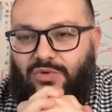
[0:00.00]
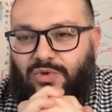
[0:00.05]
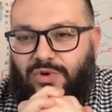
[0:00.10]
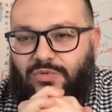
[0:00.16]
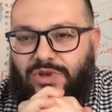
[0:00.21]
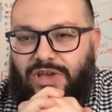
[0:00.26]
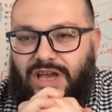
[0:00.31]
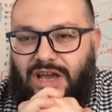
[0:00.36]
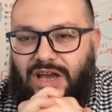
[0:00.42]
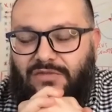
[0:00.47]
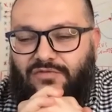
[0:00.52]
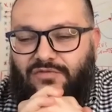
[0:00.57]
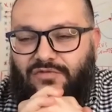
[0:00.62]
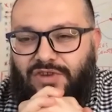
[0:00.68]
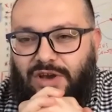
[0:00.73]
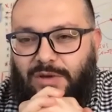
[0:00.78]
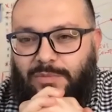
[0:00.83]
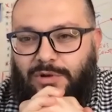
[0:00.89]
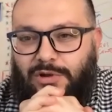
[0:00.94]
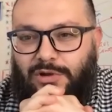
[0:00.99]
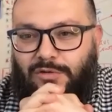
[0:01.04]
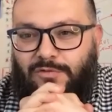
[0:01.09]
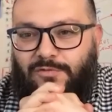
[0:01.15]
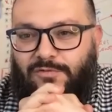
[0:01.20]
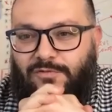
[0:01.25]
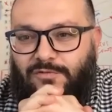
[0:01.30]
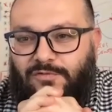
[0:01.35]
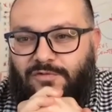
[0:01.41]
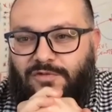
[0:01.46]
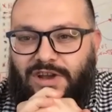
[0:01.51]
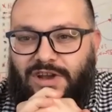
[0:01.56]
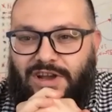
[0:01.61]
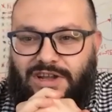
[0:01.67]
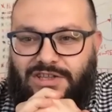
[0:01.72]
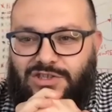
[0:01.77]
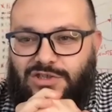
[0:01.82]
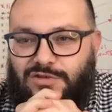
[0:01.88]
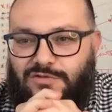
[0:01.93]
we have a couple of
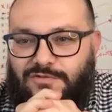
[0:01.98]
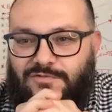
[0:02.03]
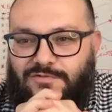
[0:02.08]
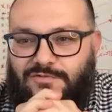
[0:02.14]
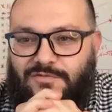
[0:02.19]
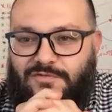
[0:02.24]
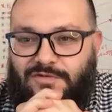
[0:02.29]
kinds of